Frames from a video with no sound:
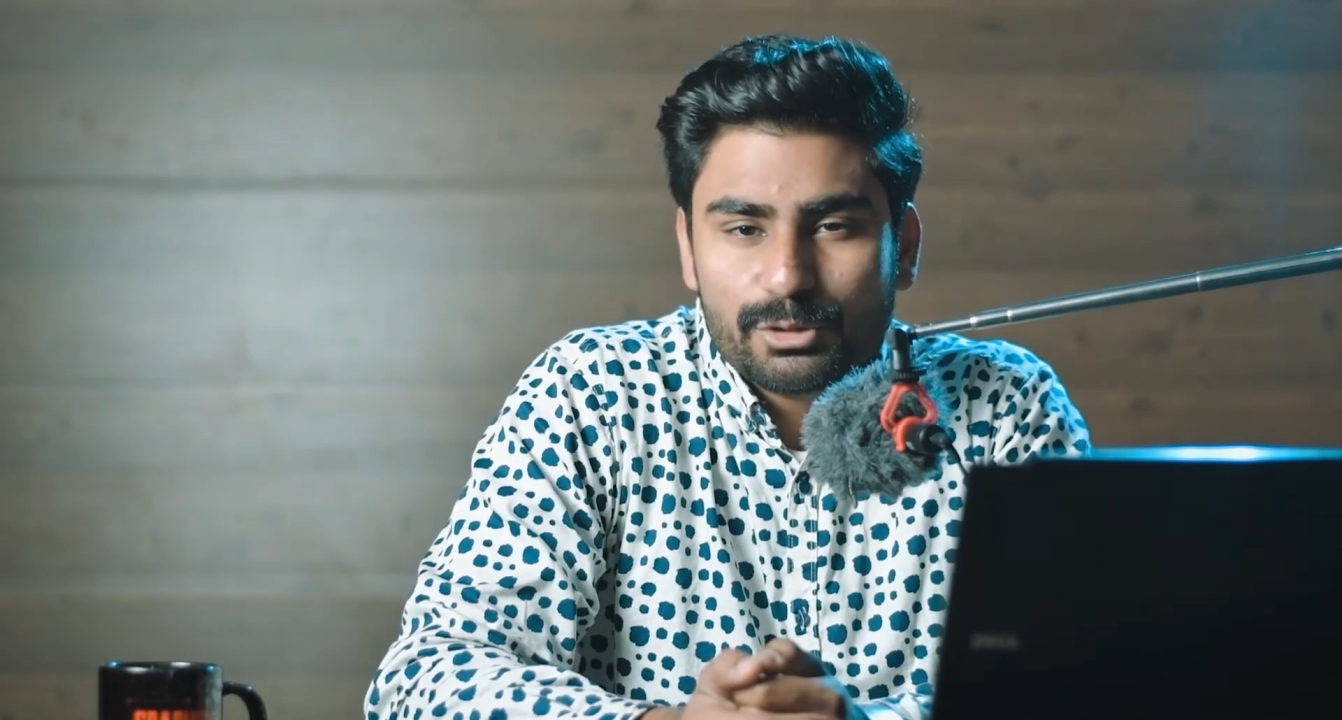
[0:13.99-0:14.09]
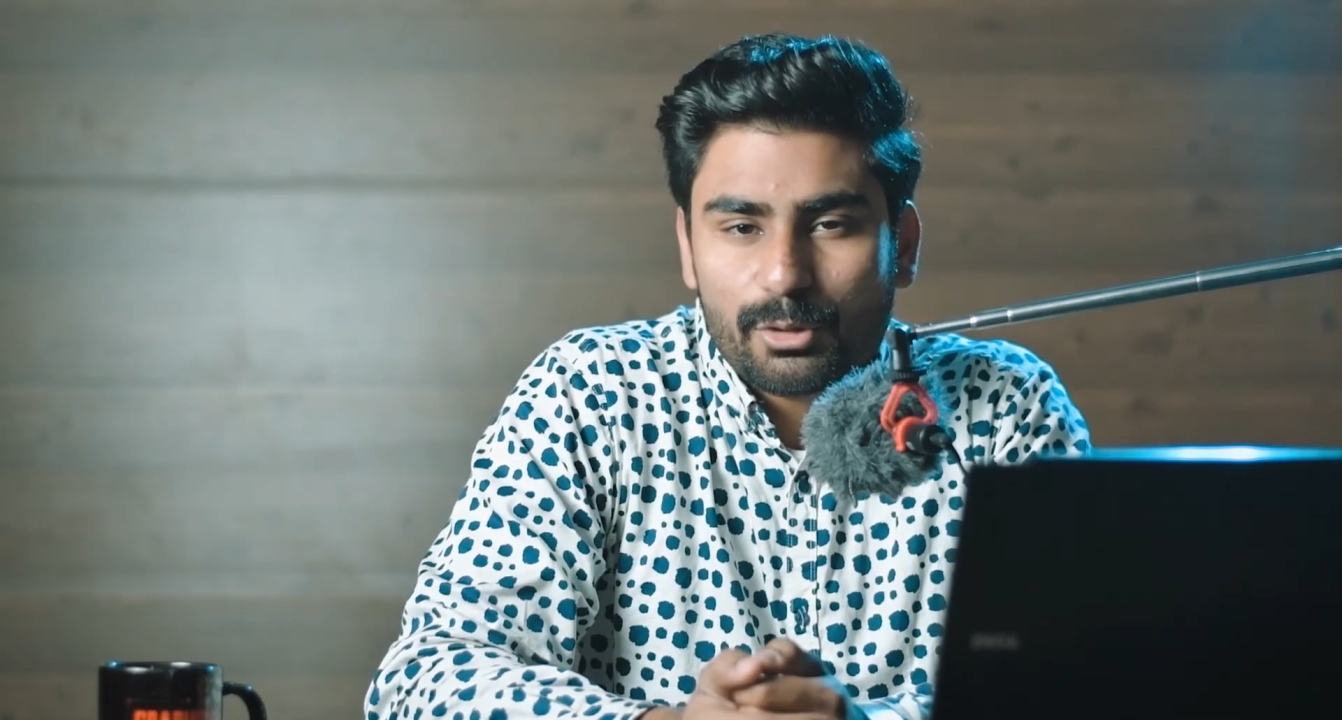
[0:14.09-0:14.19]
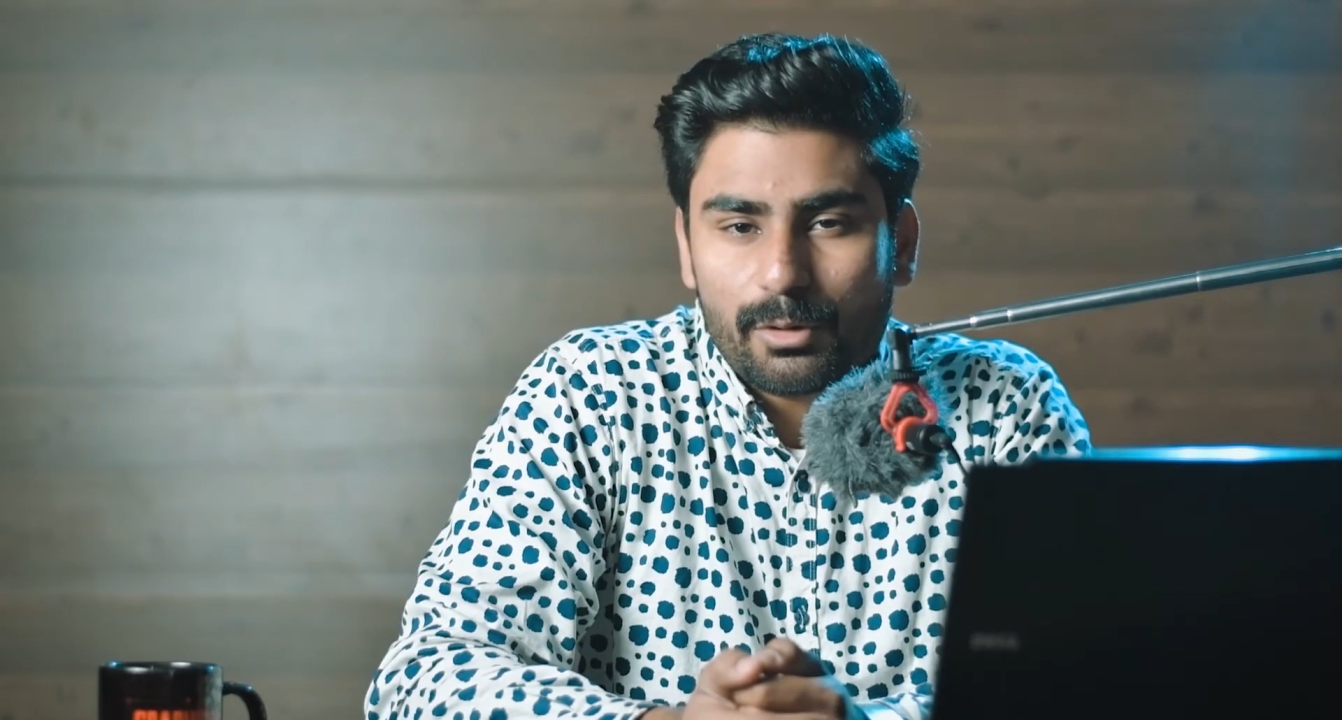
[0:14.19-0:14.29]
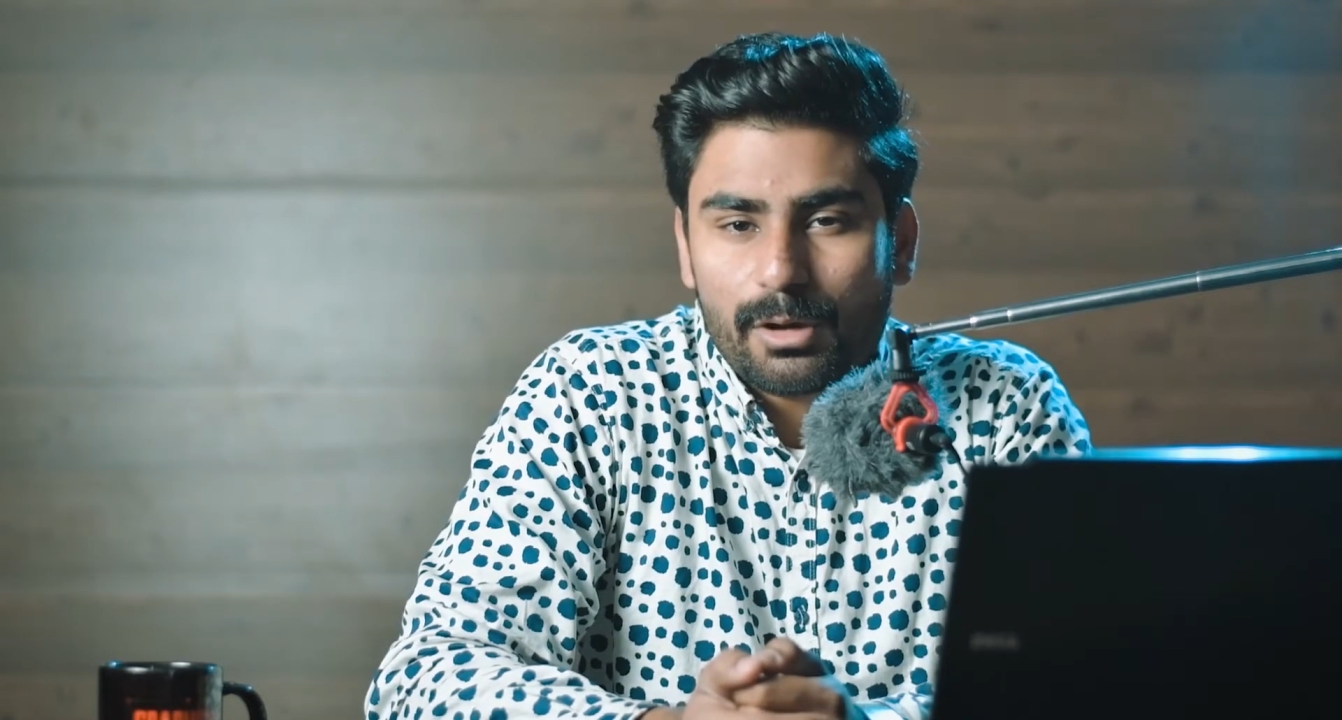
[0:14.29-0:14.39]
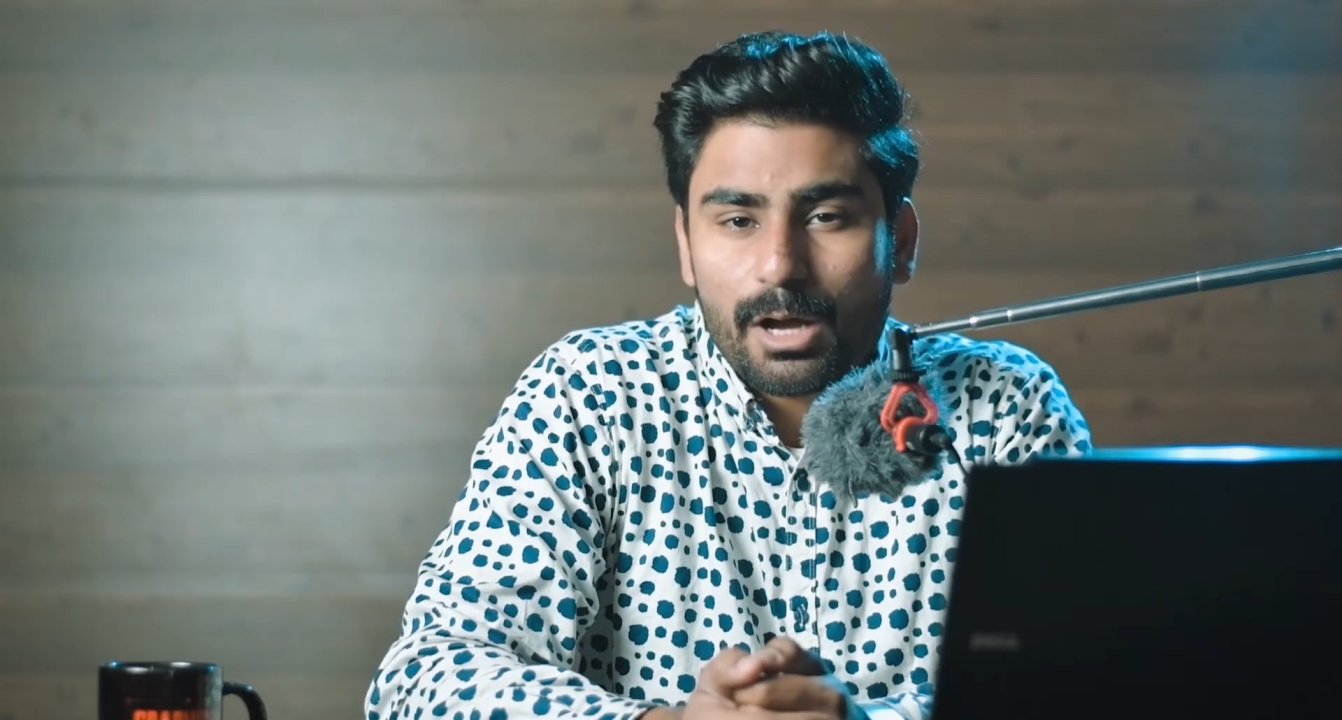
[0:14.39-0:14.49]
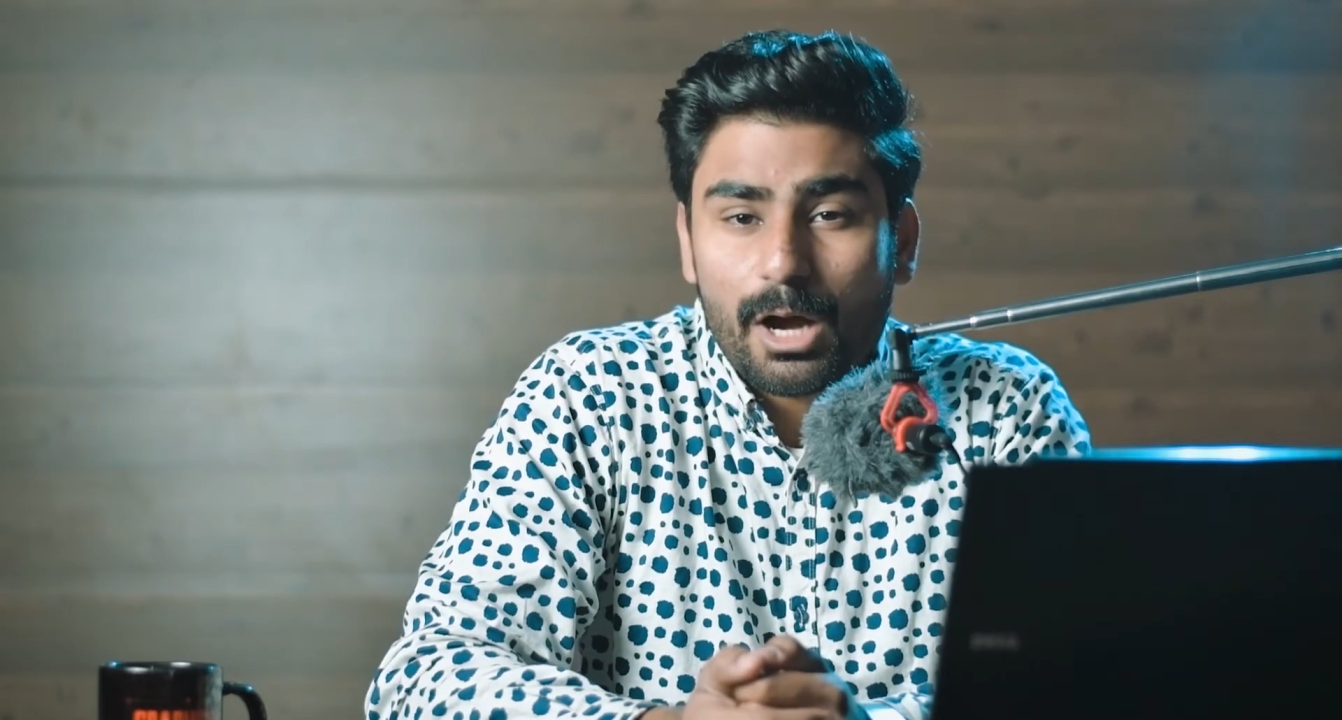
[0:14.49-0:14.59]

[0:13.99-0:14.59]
know